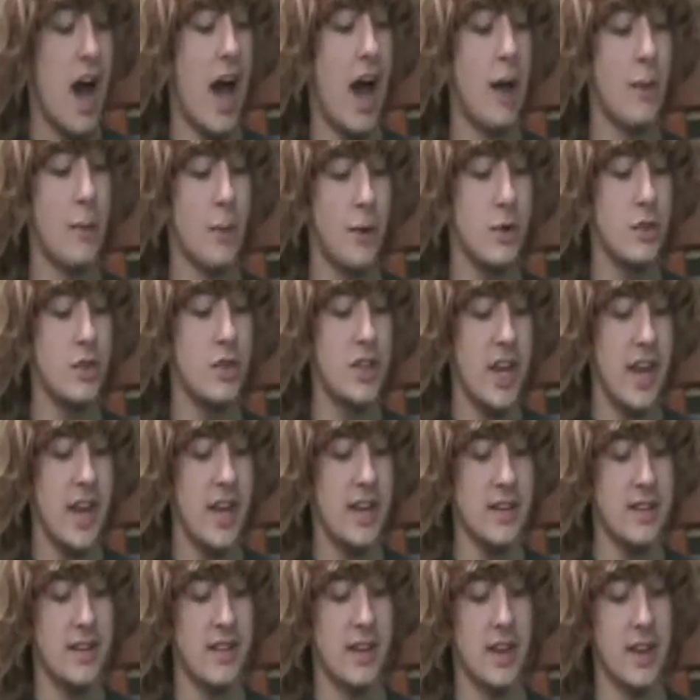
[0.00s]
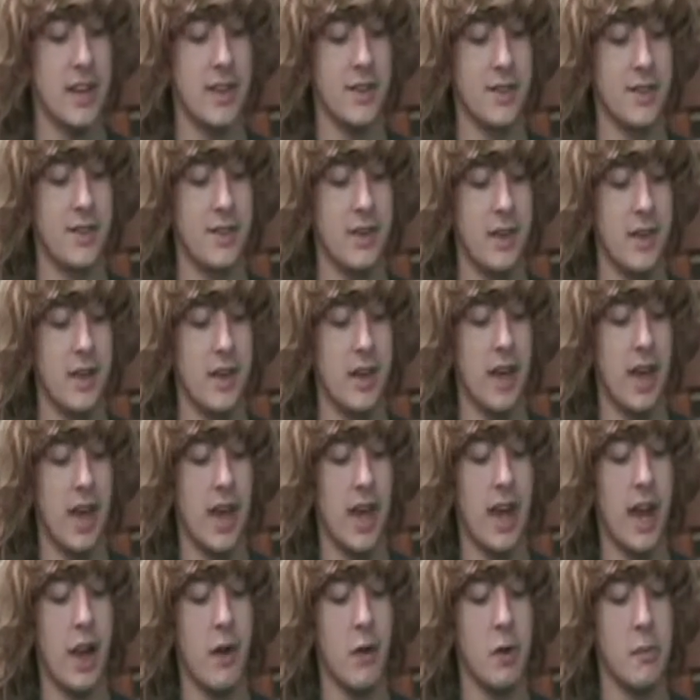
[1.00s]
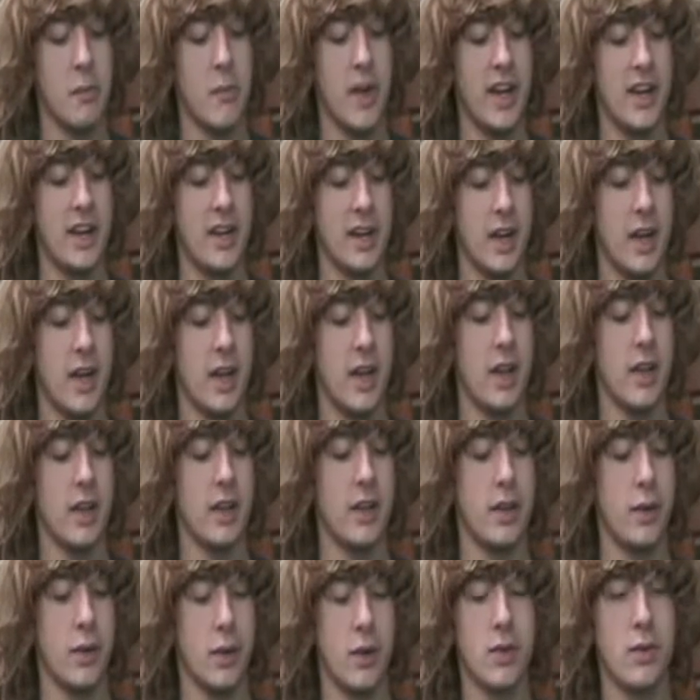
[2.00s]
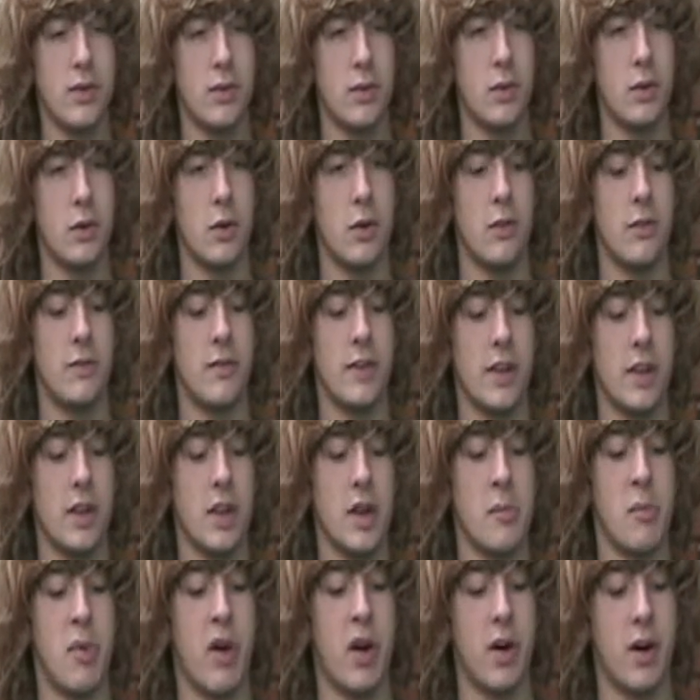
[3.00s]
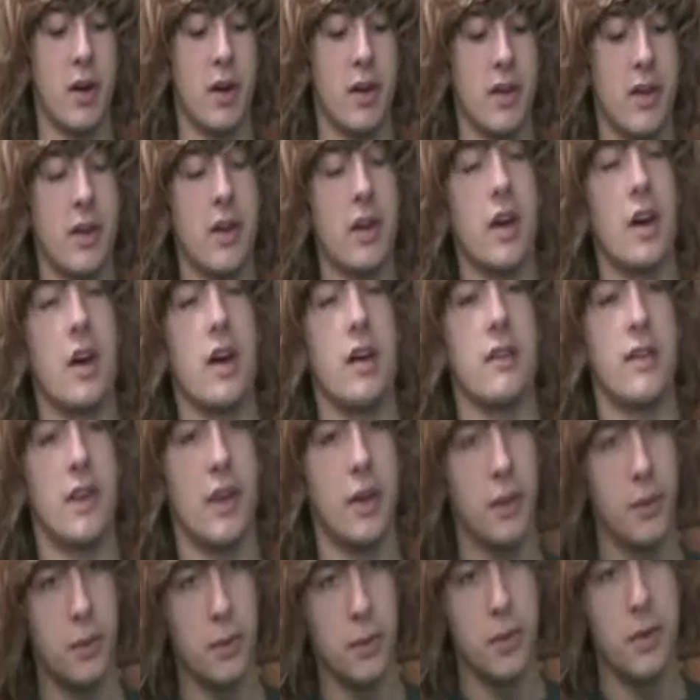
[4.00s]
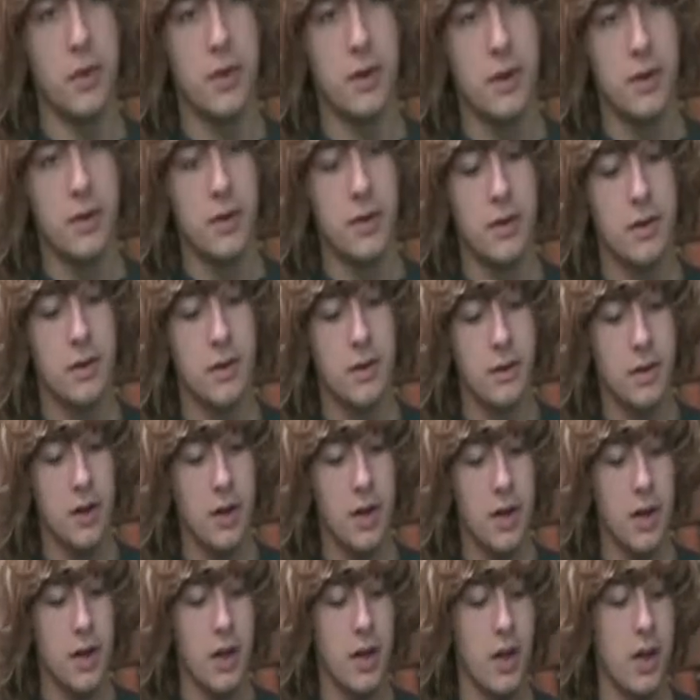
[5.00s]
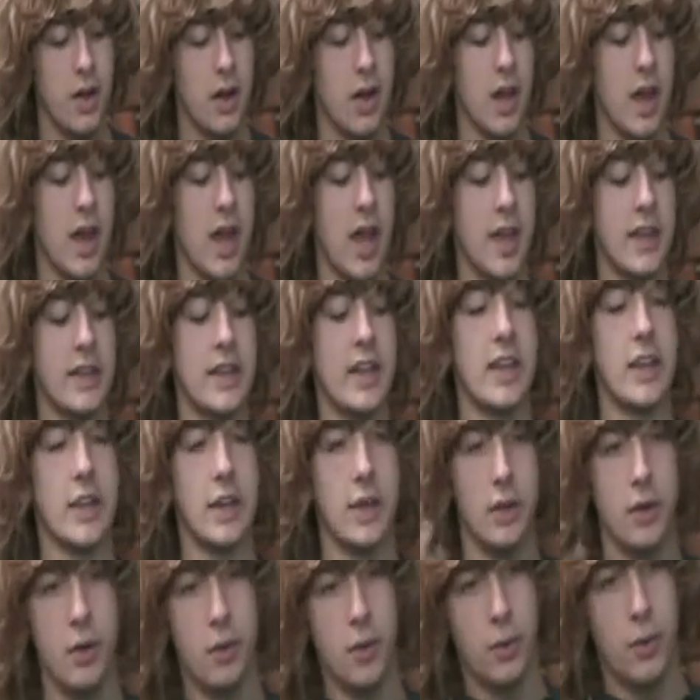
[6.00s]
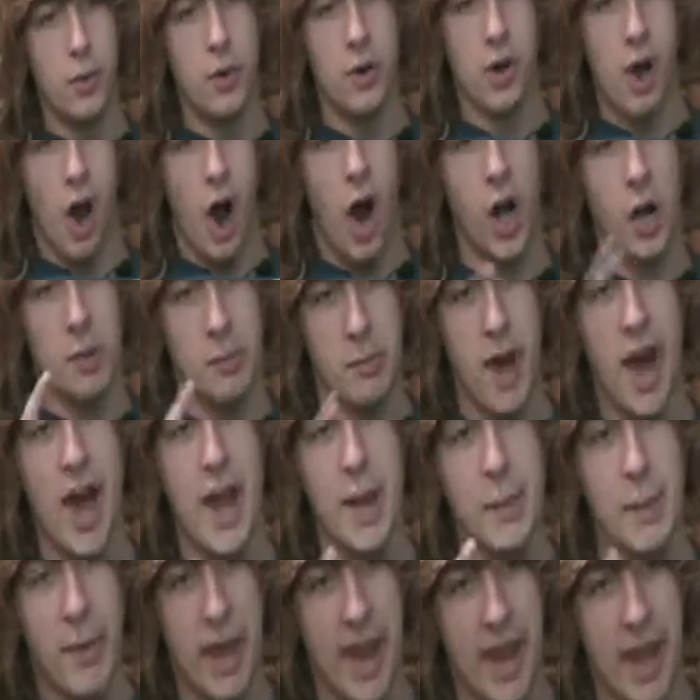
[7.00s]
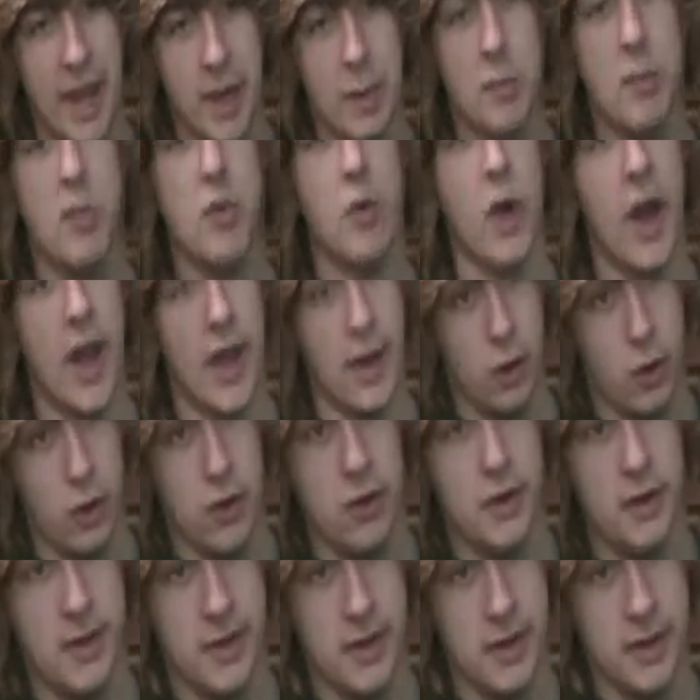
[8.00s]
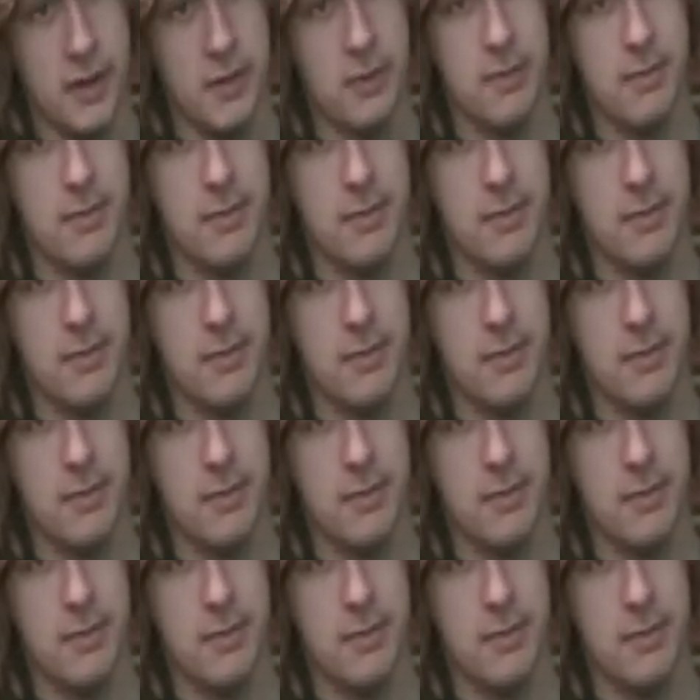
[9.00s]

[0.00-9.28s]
I will change things and I will make your school feel a part of you. And you are my main priority.